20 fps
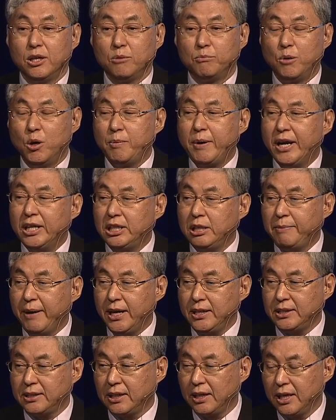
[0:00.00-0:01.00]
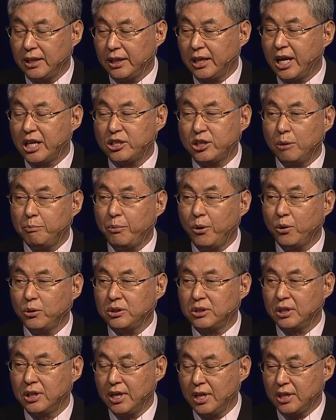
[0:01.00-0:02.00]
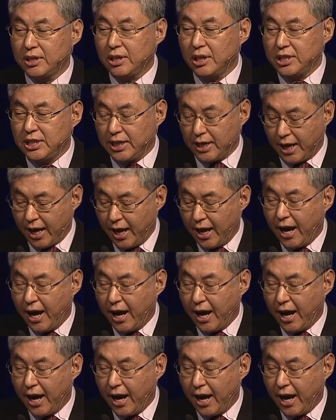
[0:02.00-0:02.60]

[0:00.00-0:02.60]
Mobile device cannot support such